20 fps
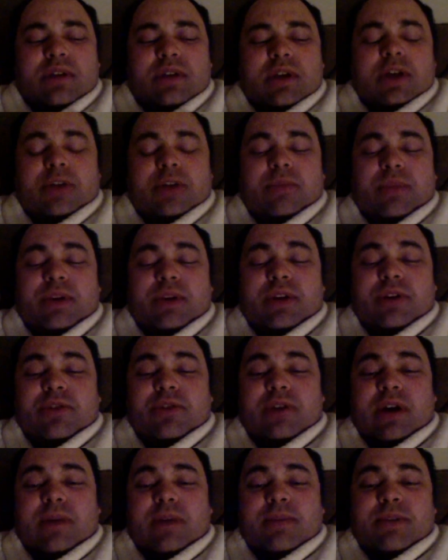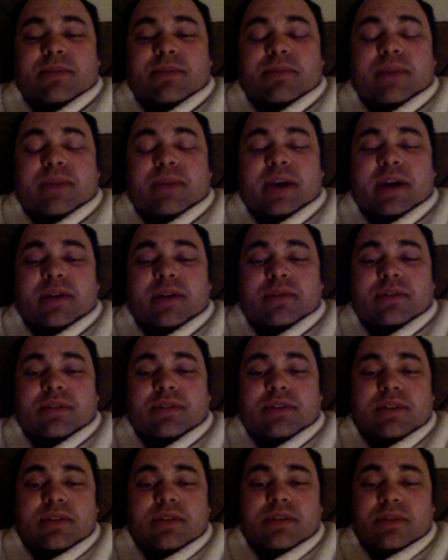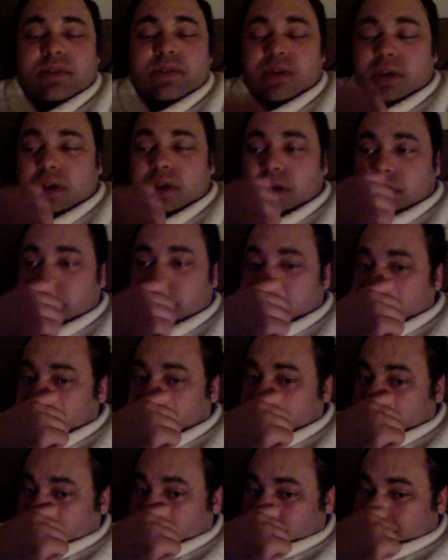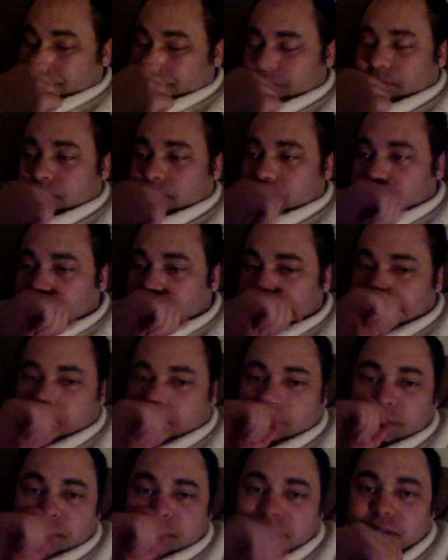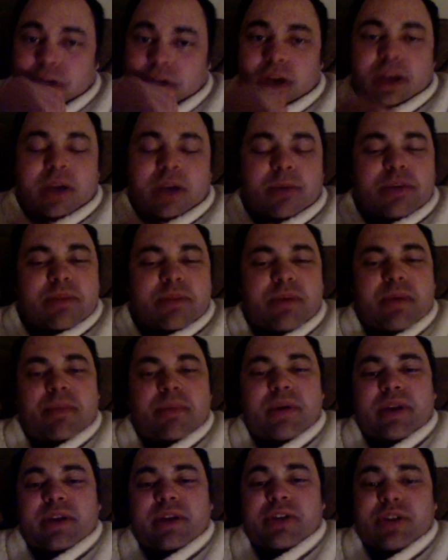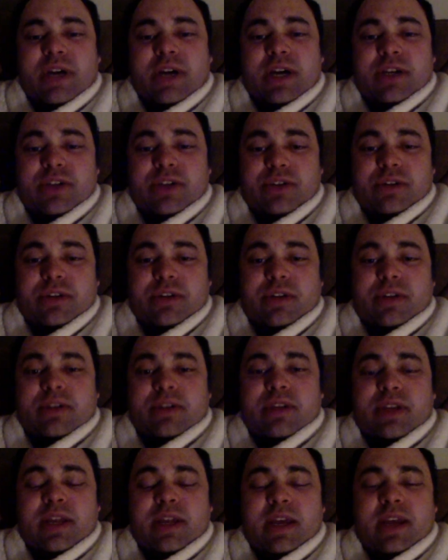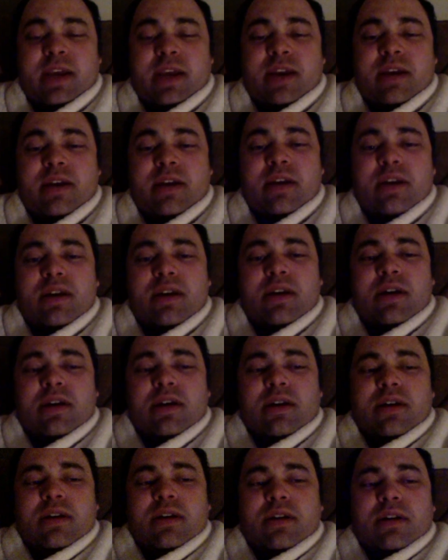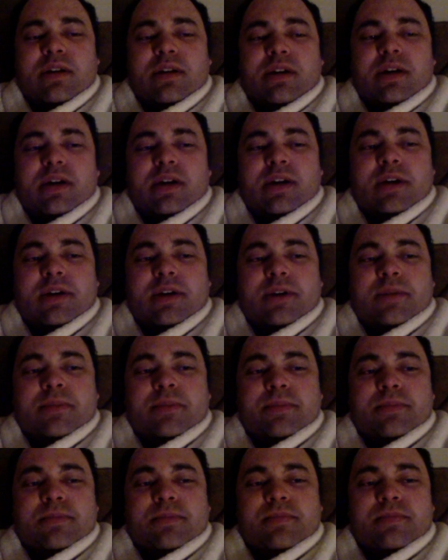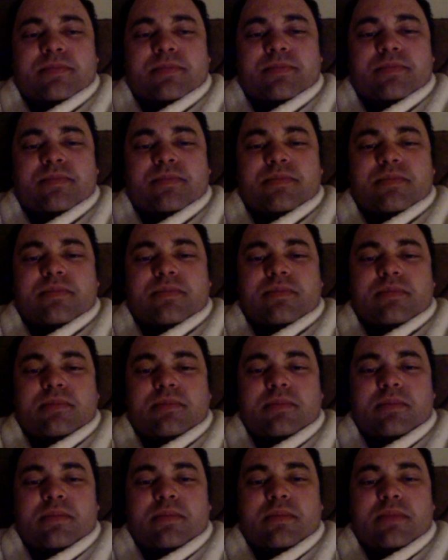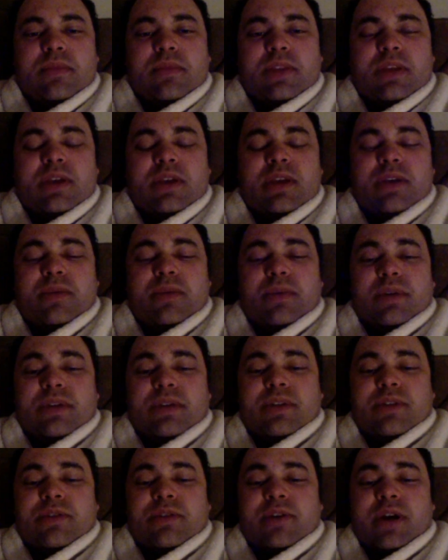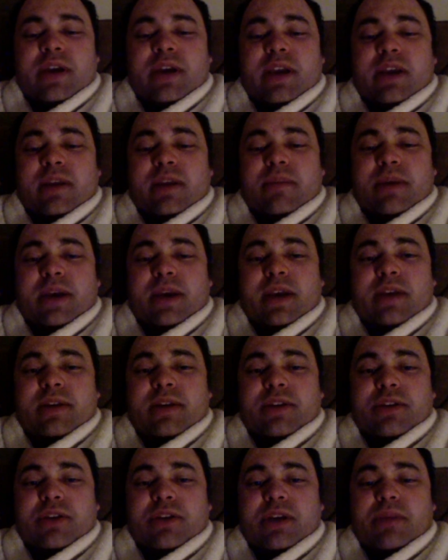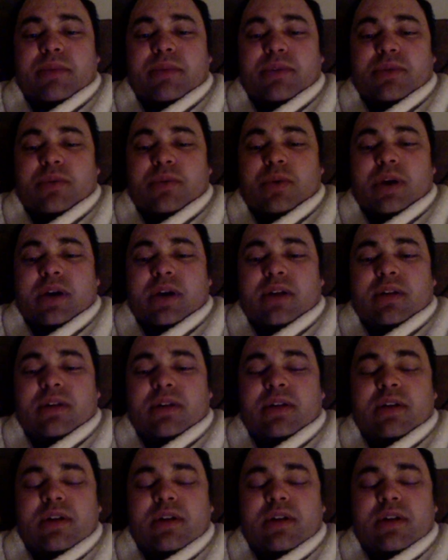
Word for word: help me to drop some pounds. Um, was talking with my buddy Josh earlier today. Um, he wants to try getting back into shape as well,